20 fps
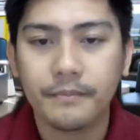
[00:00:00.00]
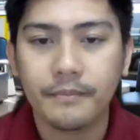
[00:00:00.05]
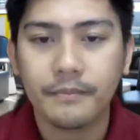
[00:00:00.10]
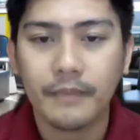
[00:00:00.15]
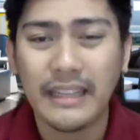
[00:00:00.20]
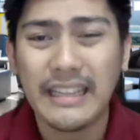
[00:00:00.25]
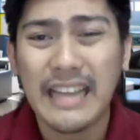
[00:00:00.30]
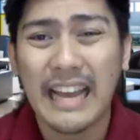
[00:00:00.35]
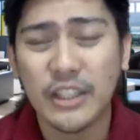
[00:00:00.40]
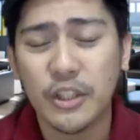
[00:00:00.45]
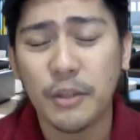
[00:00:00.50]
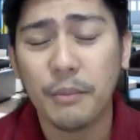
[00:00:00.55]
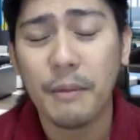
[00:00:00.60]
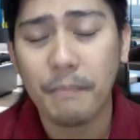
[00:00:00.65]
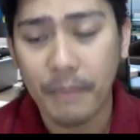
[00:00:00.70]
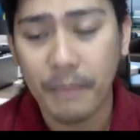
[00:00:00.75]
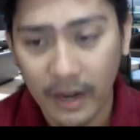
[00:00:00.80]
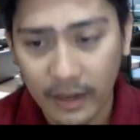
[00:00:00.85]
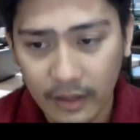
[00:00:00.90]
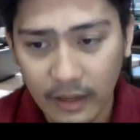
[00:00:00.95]
but it has to All
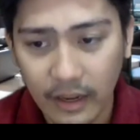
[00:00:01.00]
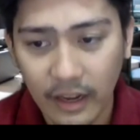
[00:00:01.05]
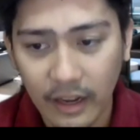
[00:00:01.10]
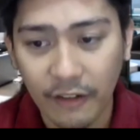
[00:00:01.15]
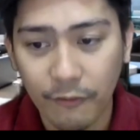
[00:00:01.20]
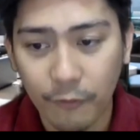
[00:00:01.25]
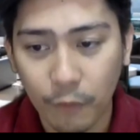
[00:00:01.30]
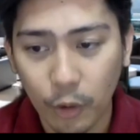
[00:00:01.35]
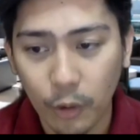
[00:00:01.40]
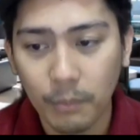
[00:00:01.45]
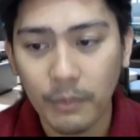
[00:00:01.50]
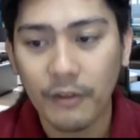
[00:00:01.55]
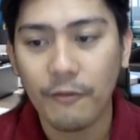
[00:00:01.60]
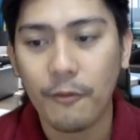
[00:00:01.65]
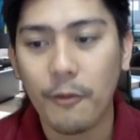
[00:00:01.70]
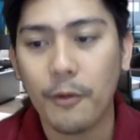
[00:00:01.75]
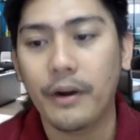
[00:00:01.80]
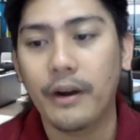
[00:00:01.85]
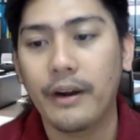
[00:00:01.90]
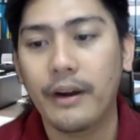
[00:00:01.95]
be right.
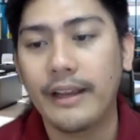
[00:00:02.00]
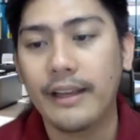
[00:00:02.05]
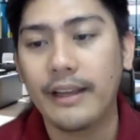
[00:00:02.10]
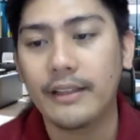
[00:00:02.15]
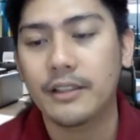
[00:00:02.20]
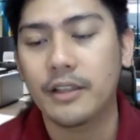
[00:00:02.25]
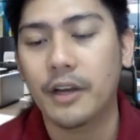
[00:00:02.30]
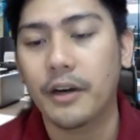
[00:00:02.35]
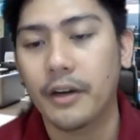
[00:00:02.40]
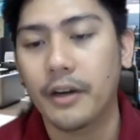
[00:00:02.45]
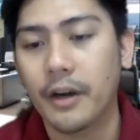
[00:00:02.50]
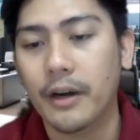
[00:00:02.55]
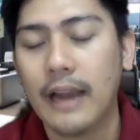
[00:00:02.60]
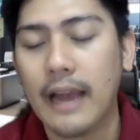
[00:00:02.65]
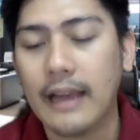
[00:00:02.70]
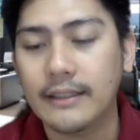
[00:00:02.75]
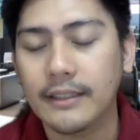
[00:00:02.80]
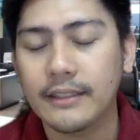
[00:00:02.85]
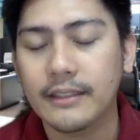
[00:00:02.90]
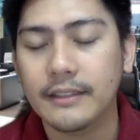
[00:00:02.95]
before they start their
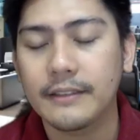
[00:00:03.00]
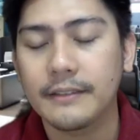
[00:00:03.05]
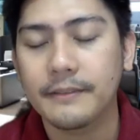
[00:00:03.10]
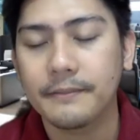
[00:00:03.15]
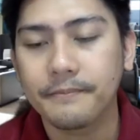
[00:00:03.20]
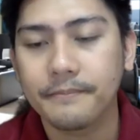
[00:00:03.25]
classes.